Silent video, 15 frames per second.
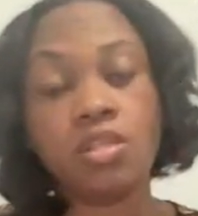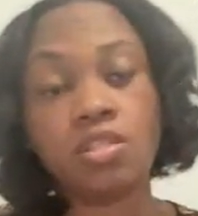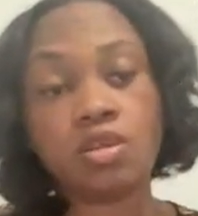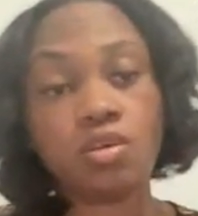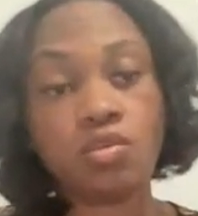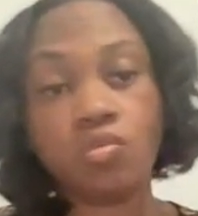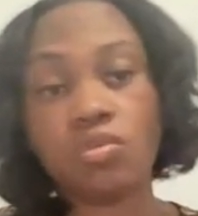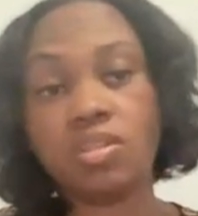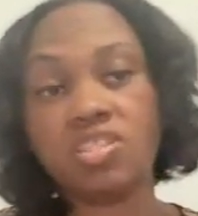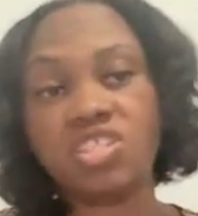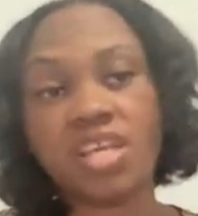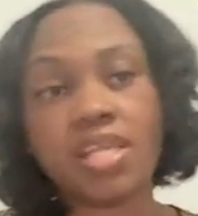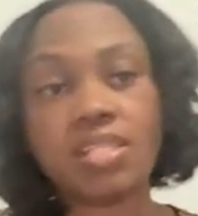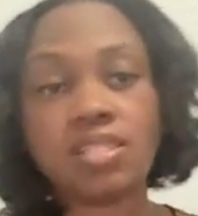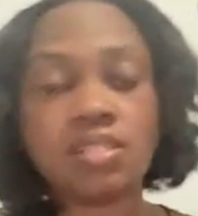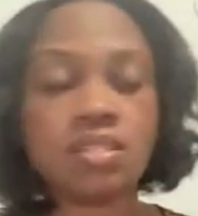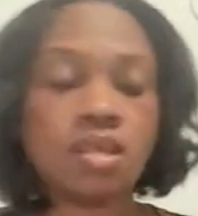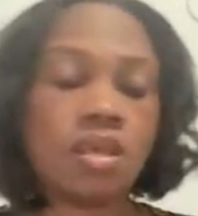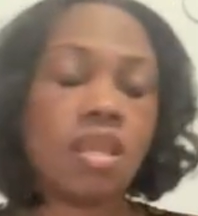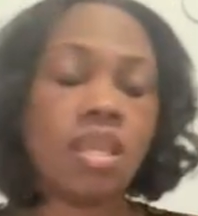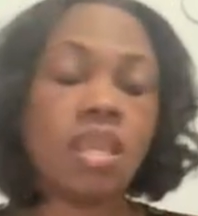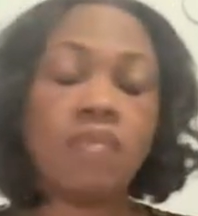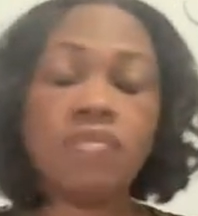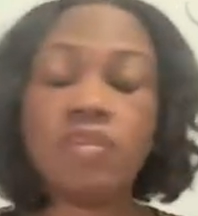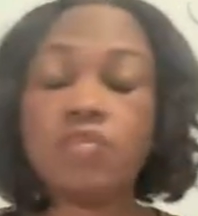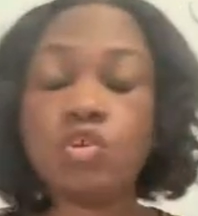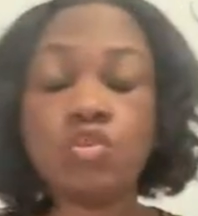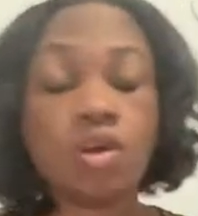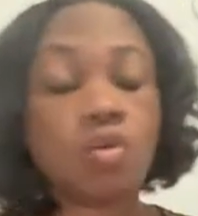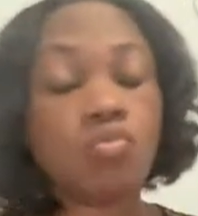So, just even
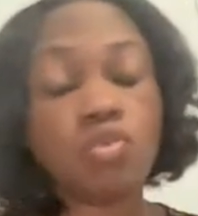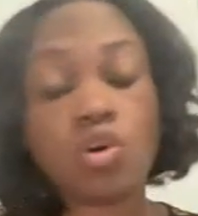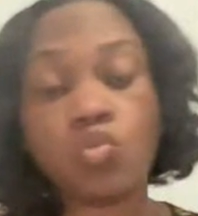if you don't